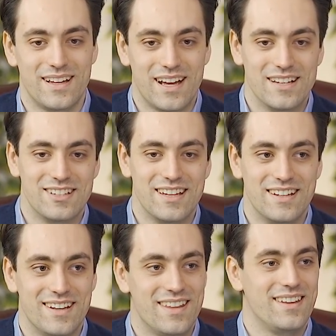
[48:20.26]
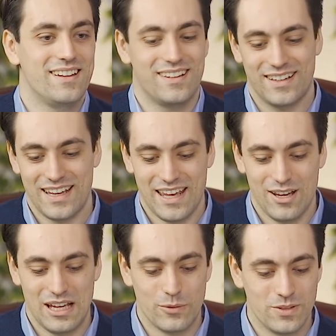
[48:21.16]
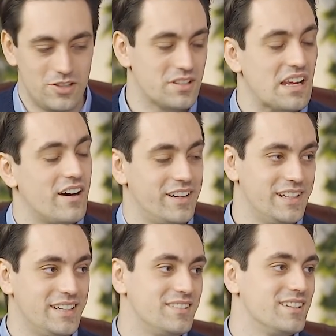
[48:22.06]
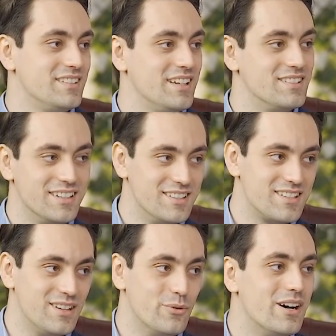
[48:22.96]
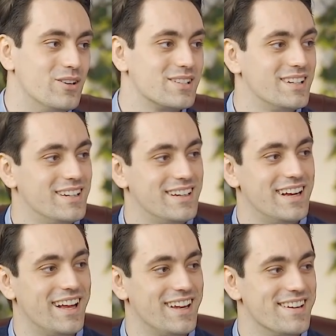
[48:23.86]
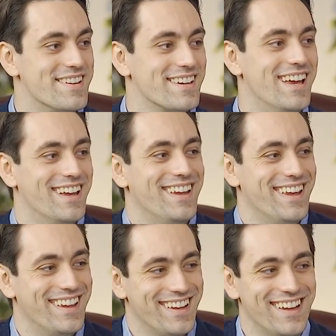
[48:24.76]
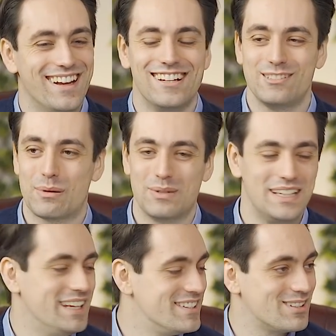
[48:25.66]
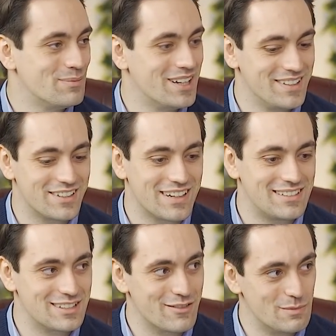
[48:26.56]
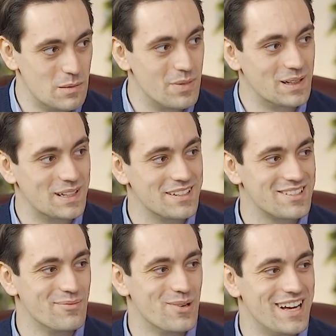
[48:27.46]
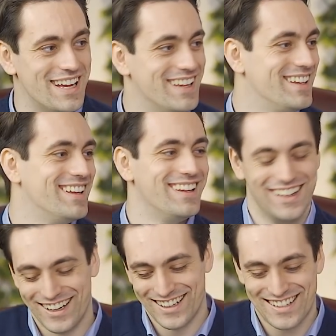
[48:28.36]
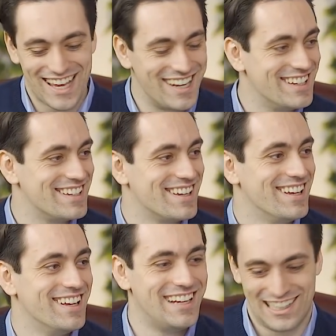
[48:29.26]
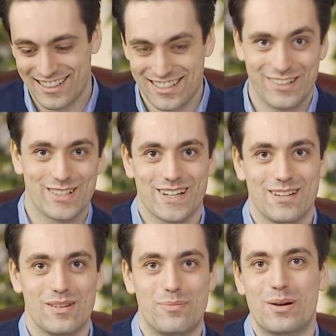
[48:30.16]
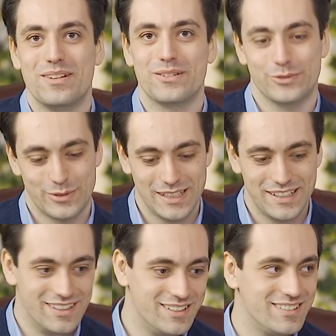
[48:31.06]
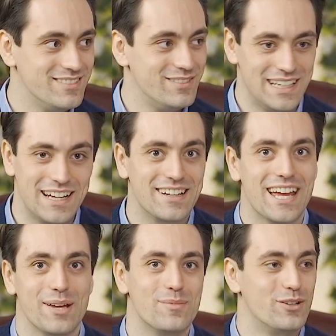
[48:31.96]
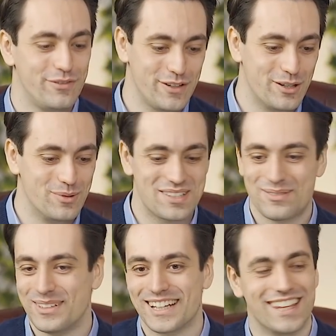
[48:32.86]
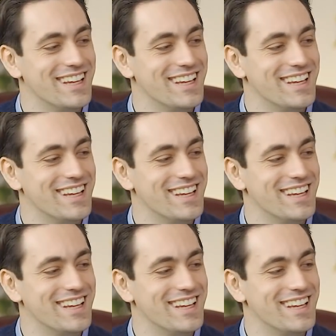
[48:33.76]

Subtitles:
As in, it would just hide its existence to the world, and it's probably in some underground government bunker somewhere, unattended. It sounds like the premise of a really good video game or film or something.